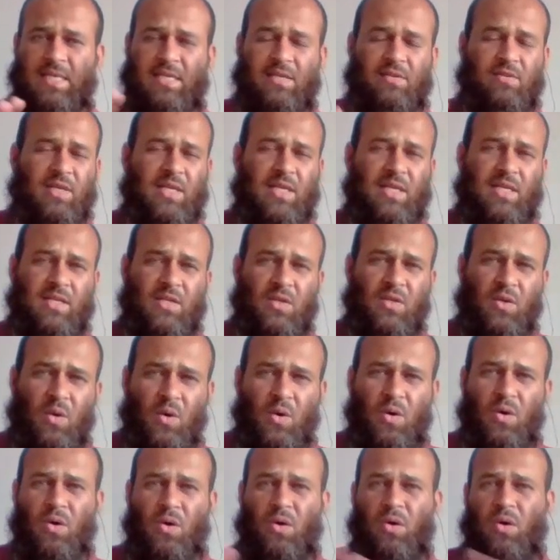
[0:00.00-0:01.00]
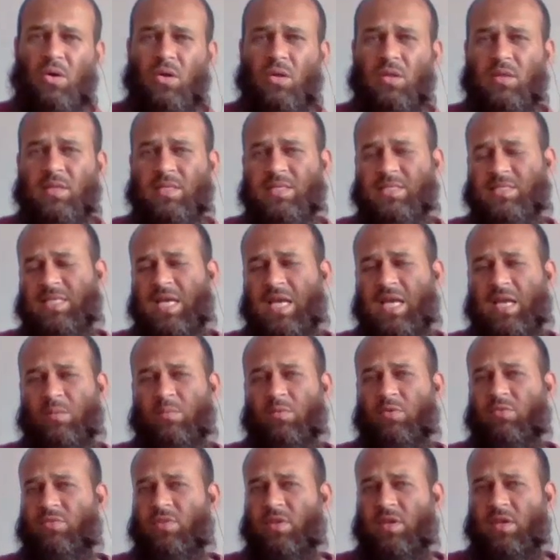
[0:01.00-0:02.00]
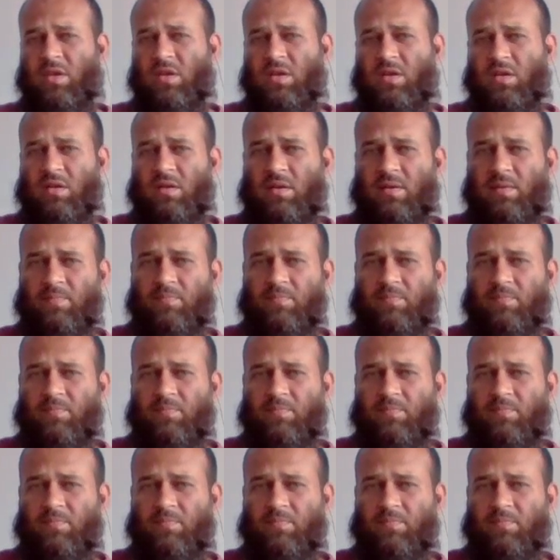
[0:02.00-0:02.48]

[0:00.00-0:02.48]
green all the time of the year.